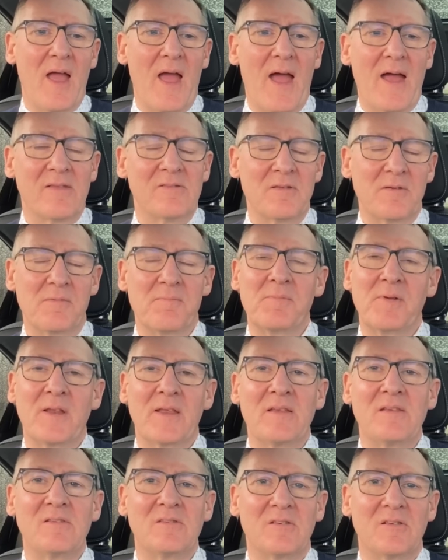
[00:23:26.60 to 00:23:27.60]
as a
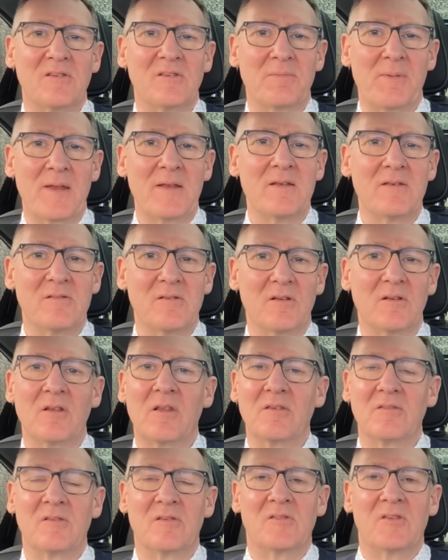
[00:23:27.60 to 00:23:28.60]
place to spend
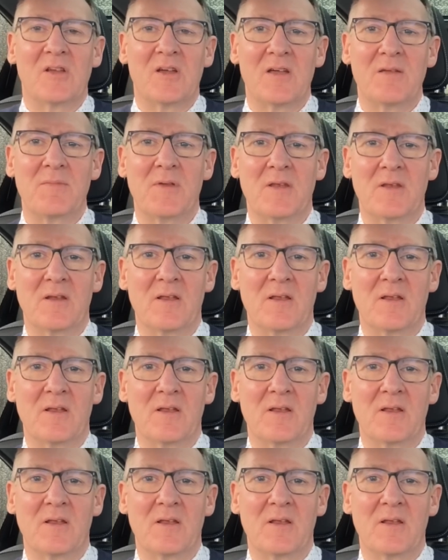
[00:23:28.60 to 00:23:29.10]
lots of time in,